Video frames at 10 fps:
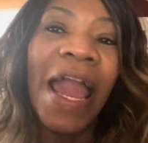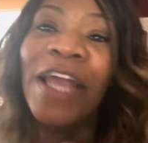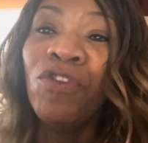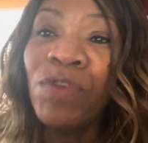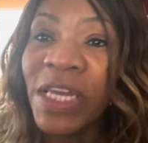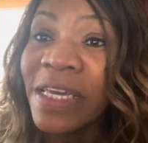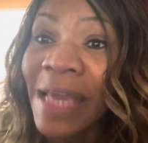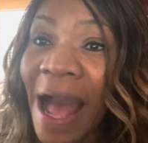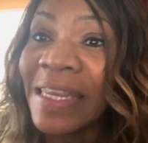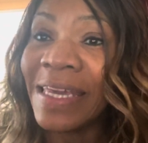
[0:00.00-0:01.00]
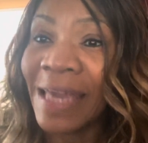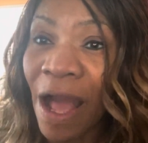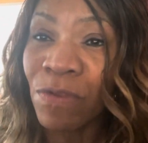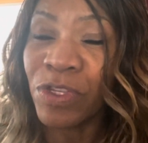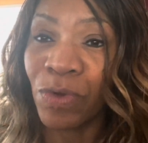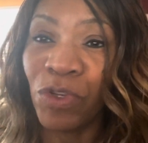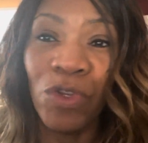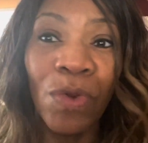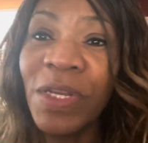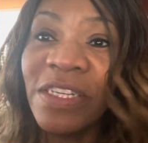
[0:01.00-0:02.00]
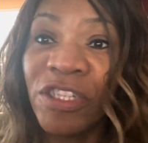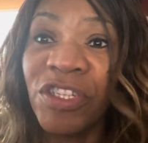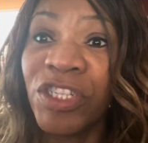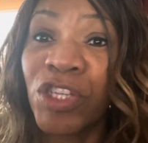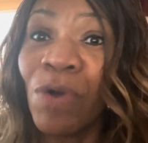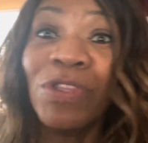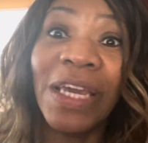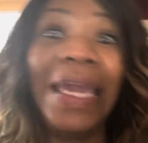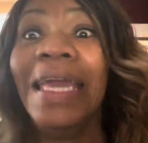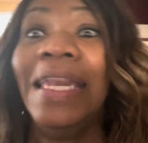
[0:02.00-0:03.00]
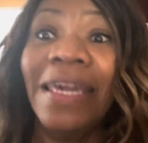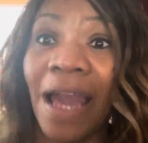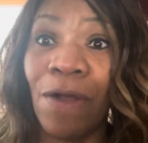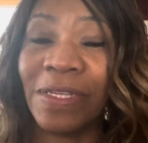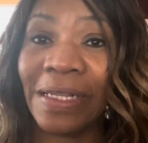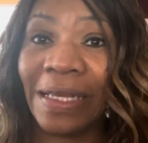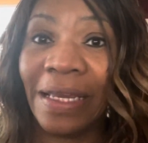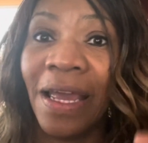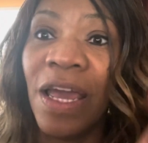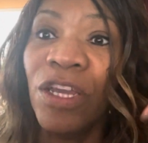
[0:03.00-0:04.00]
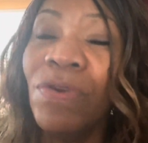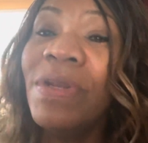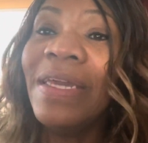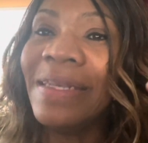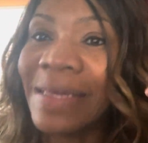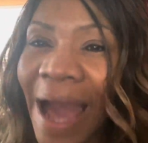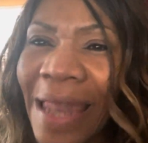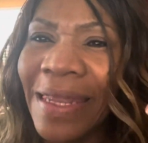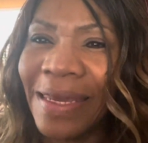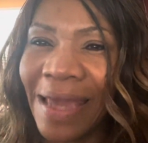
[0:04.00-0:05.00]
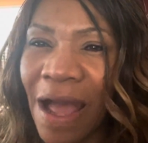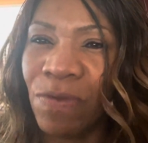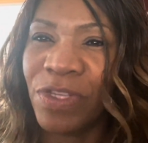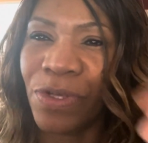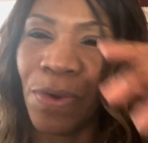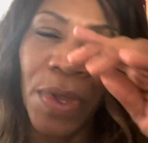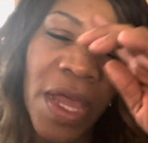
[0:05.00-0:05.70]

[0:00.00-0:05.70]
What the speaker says: And you need godly counsel. You don't need to just go to any counseling. You need godly counsel.